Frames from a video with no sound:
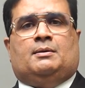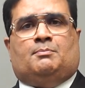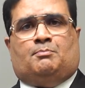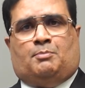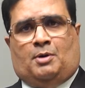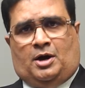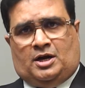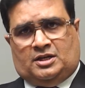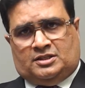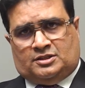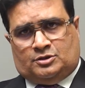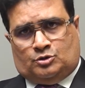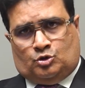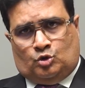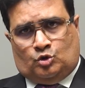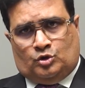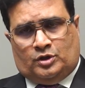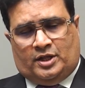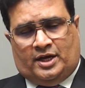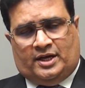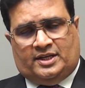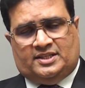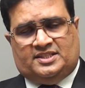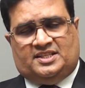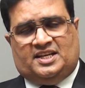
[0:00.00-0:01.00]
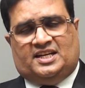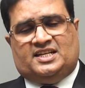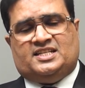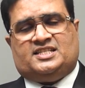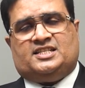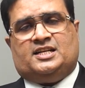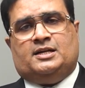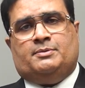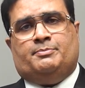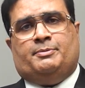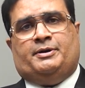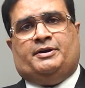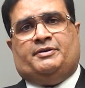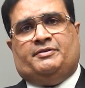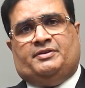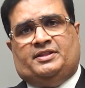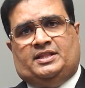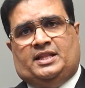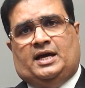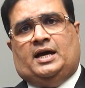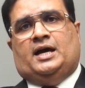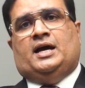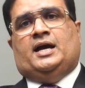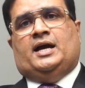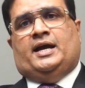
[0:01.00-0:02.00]
pass through the junction between
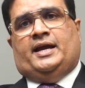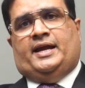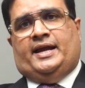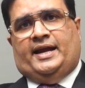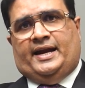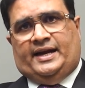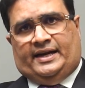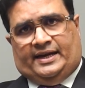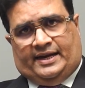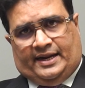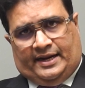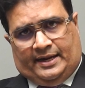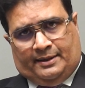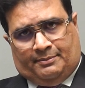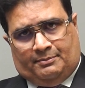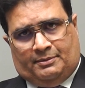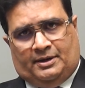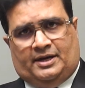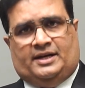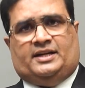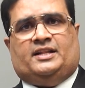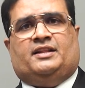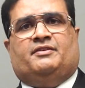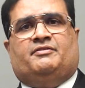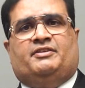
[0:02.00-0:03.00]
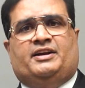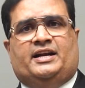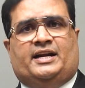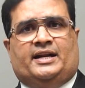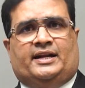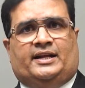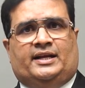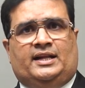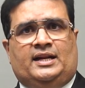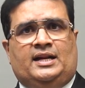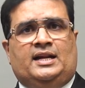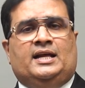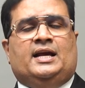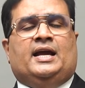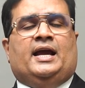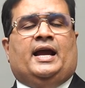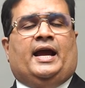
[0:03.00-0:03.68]
the atrium and the ventricle,